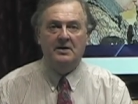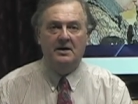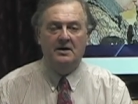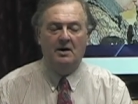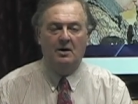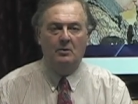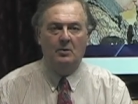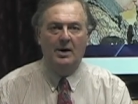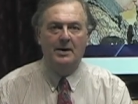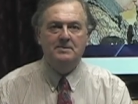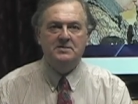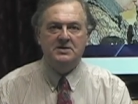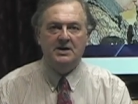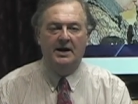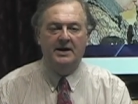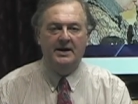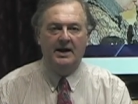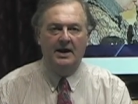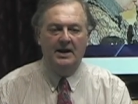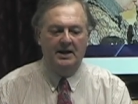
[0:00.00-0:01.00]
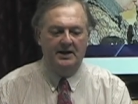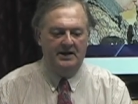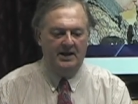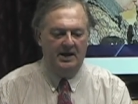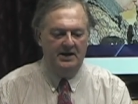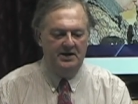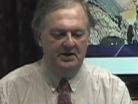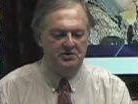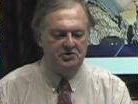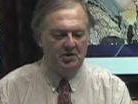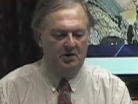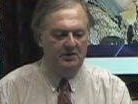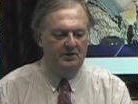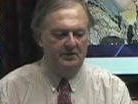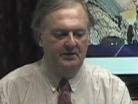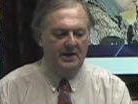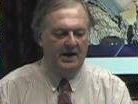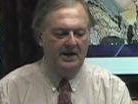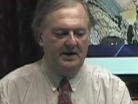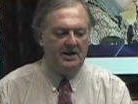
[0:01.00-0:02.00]
on our website,
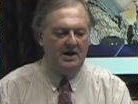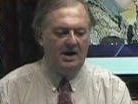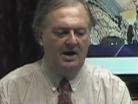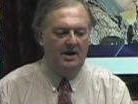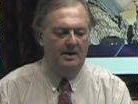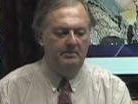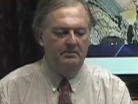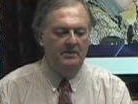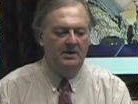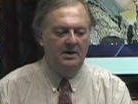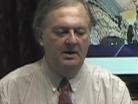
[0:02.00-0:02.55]
AlleghanyJournal.com.